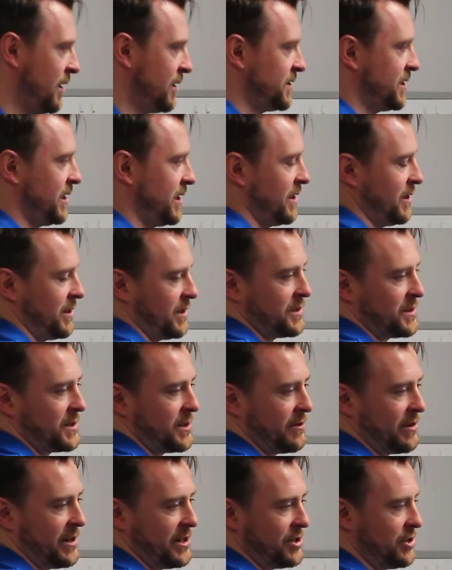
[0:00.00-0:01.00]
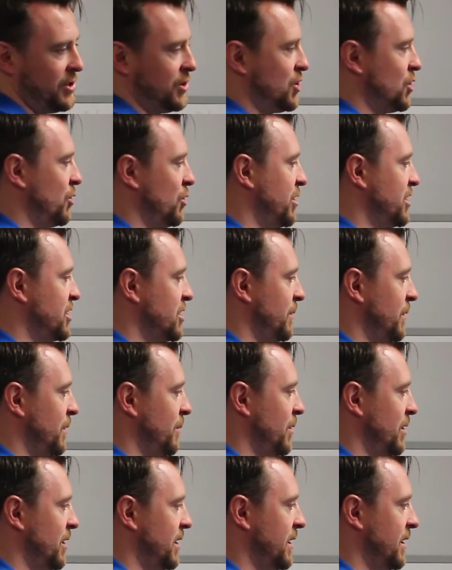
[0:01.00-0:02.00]
take into consideration the joints I'm going to be
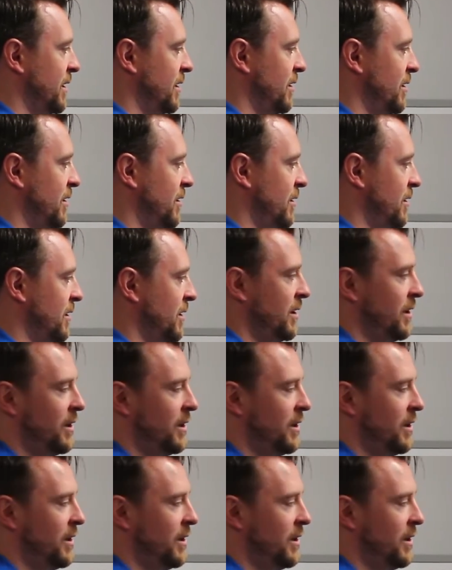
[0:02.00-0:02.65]
working along.